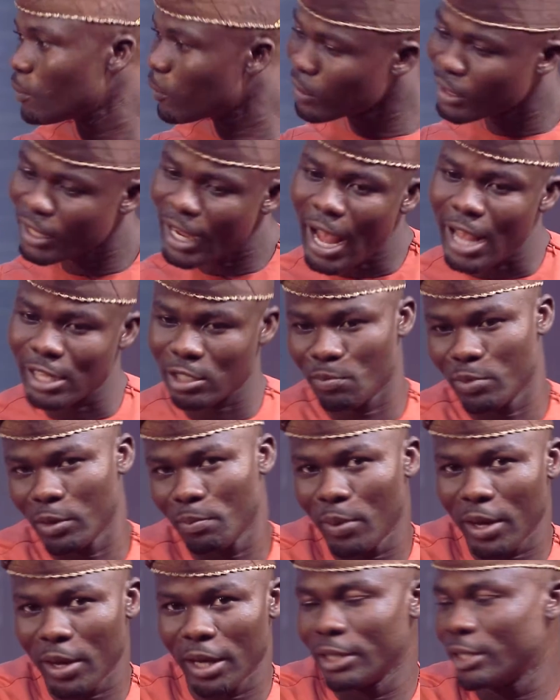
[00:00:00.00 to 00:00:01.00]
but the guy has
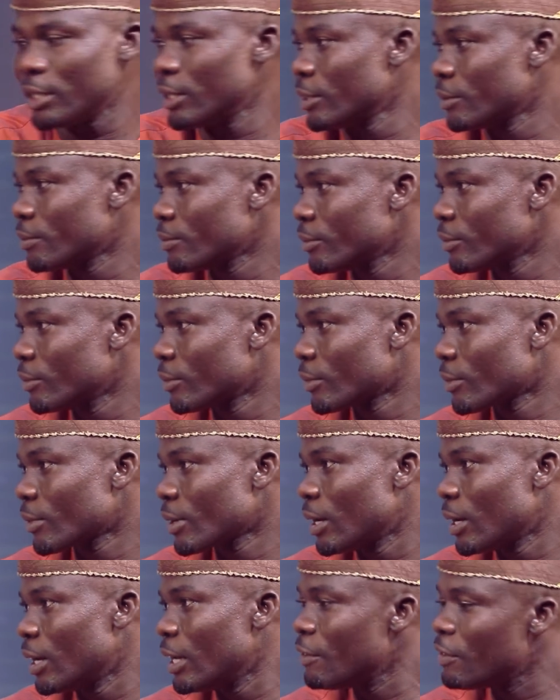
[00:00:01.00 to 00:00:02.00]
prepared.
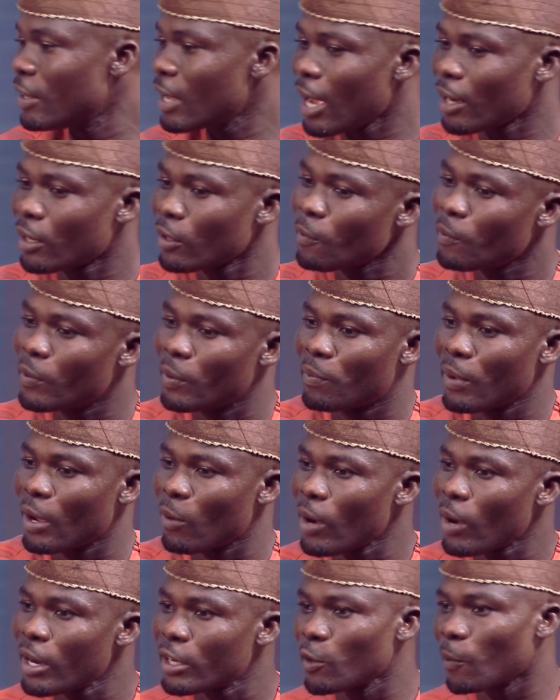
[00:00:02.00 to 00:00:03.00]
If he had not prepared,
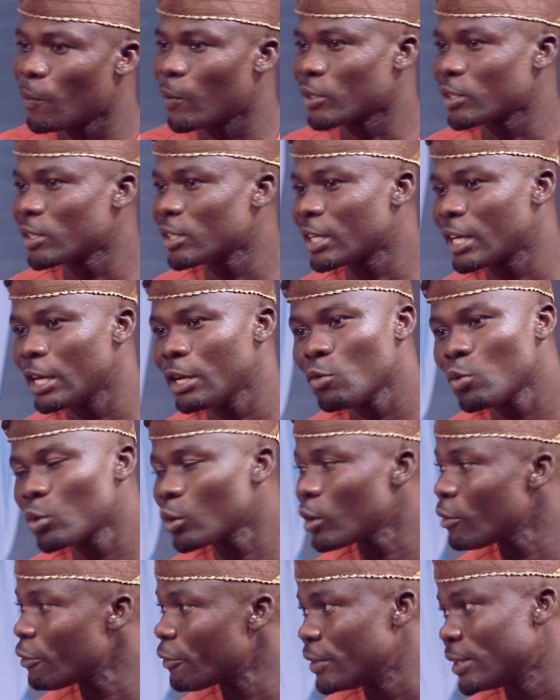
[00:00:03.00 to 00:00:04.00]
when the opportunity came, he will
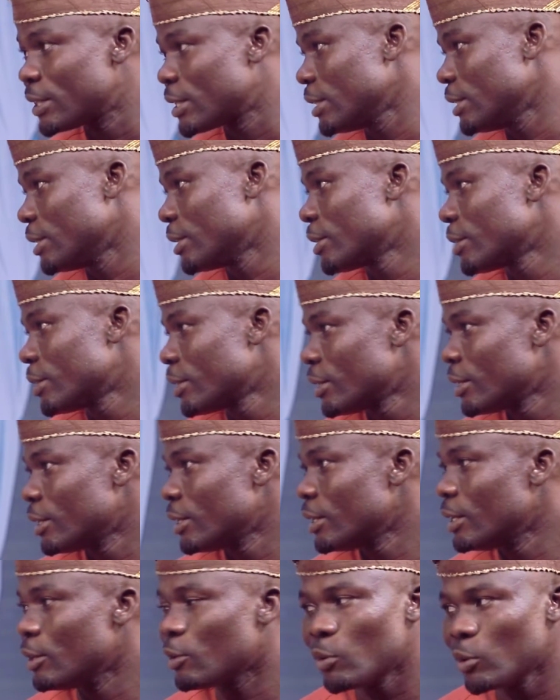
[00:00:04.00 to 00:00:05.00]
not fit in.
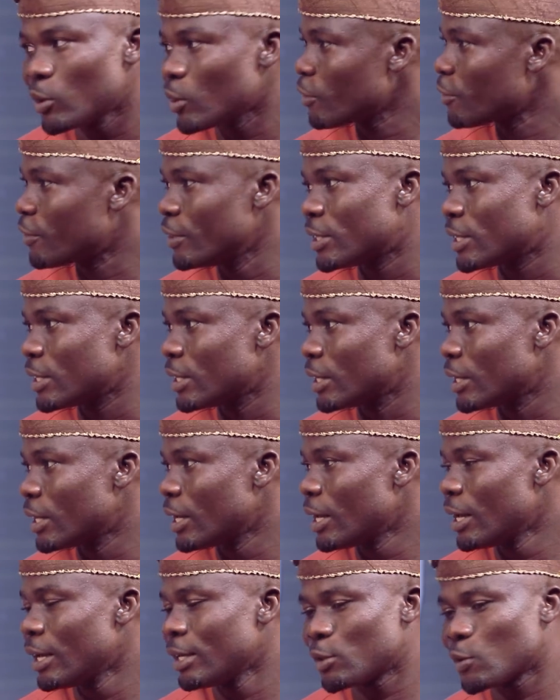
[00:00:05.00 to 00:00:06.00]
He will not fit in.
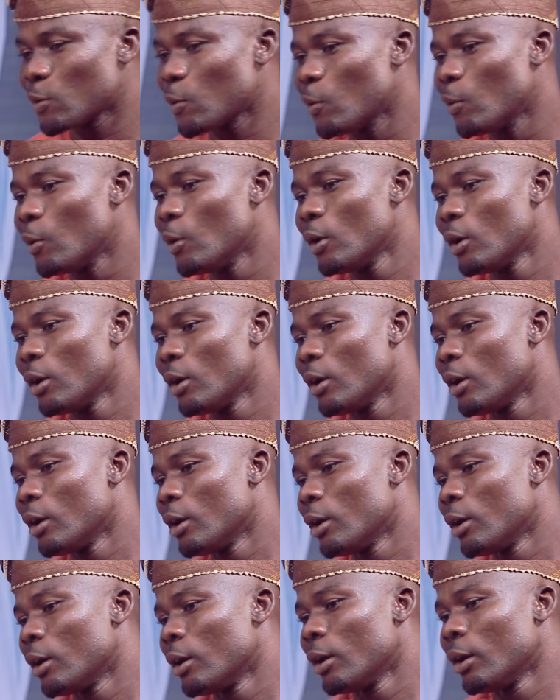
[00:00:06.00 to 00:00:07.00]
So
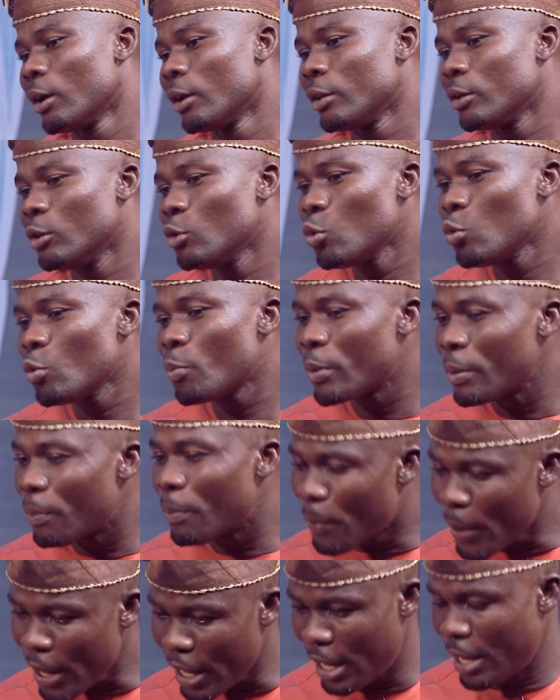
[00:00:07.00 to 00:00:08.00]
you
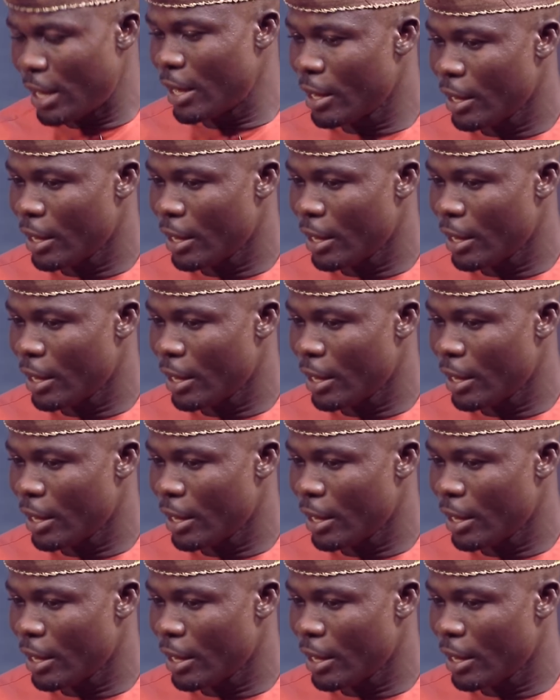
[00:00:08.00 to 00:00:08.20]
prepare